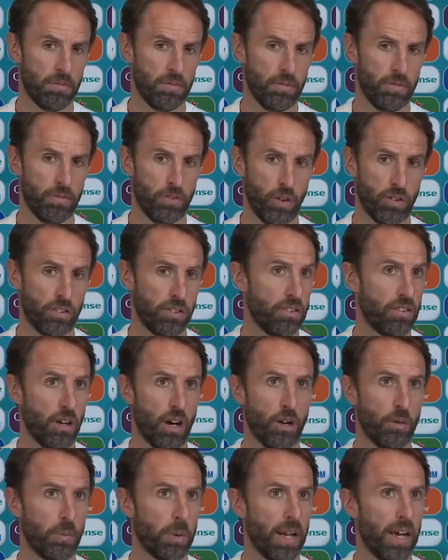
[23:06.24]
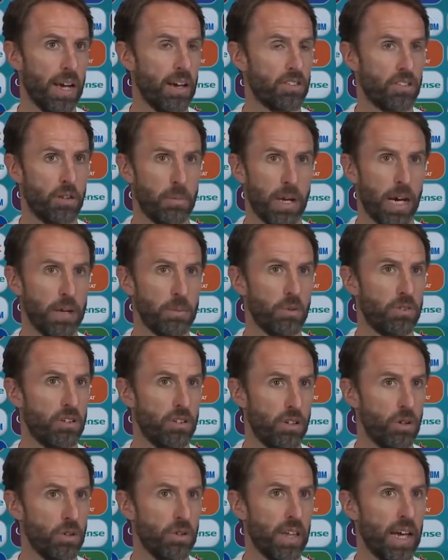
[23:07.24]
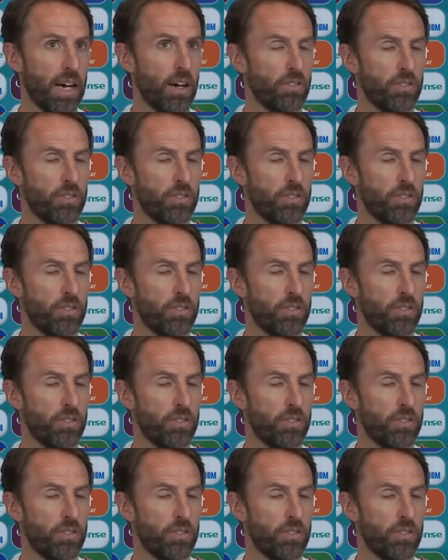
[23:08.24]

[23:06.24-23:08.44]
versatile players to be able to do that.